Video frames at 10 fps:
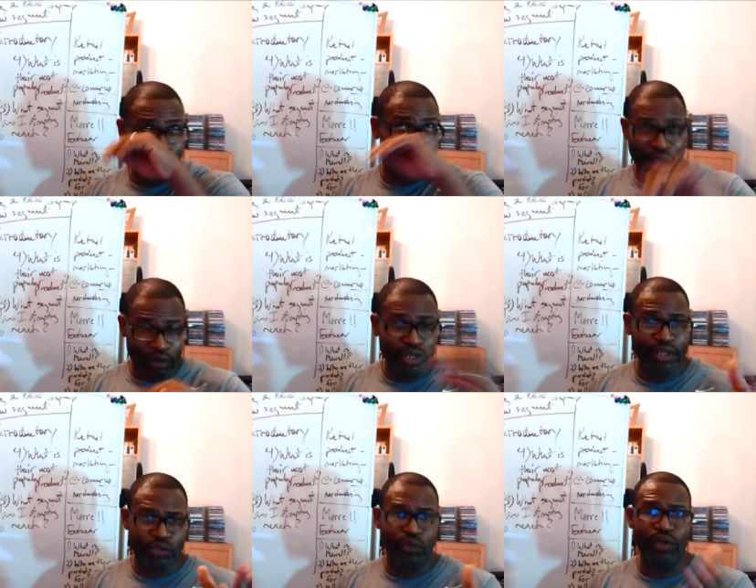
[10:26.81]
and I'll
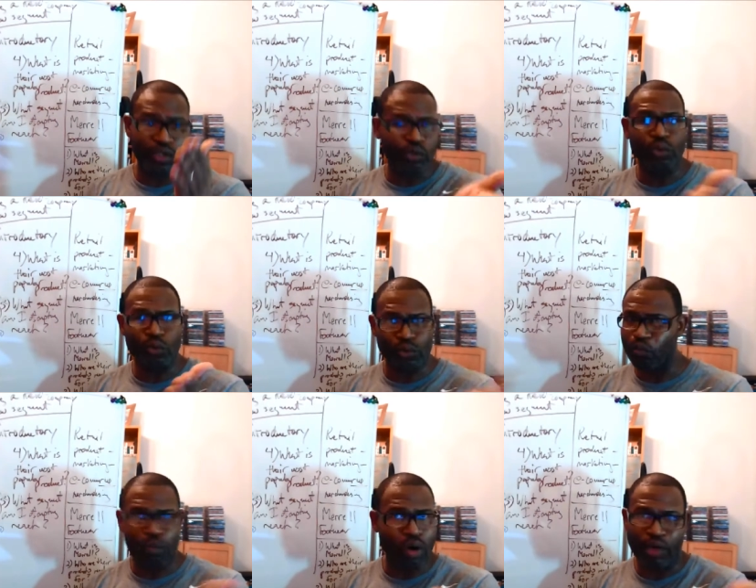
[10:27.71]
link to it, and you
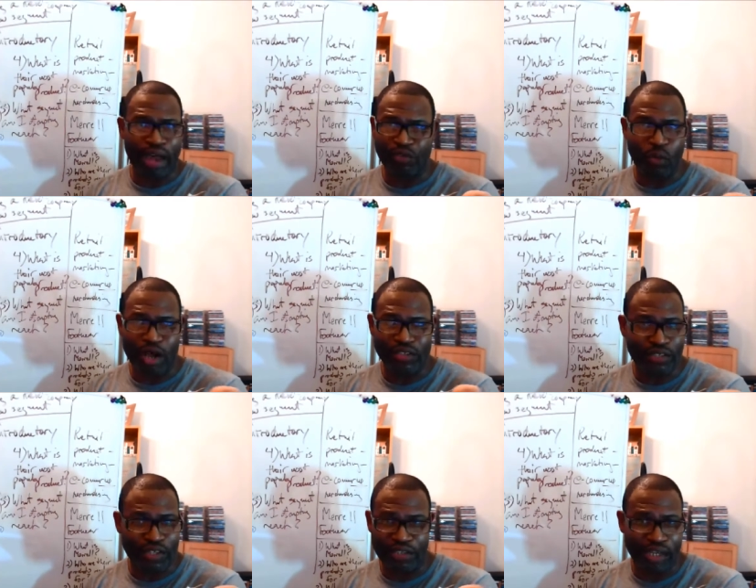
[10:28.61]
won't have to watch
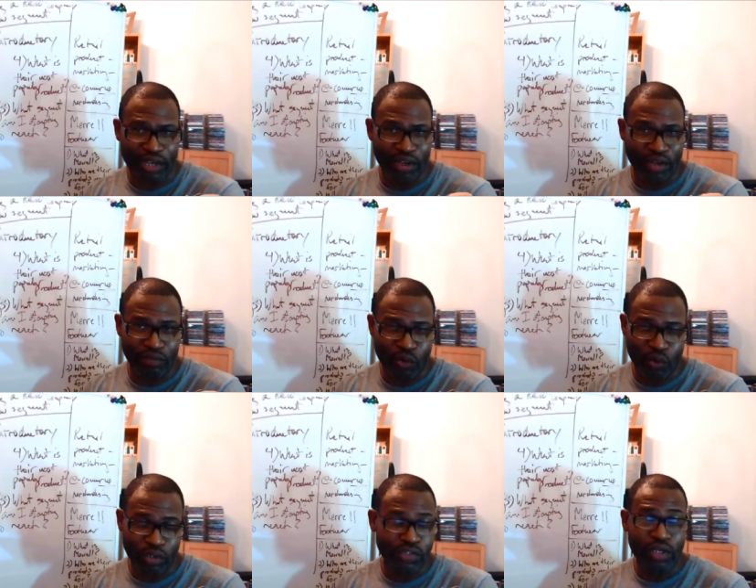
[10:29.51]
this at the end of it, of
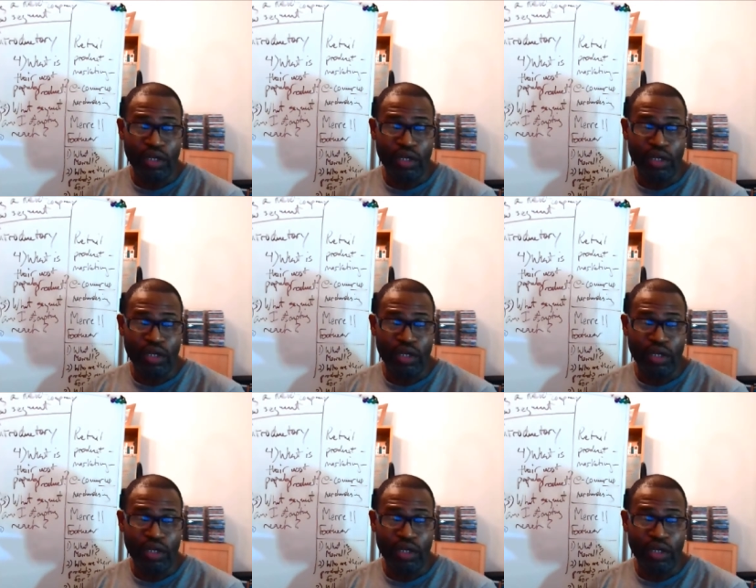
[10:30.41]
course.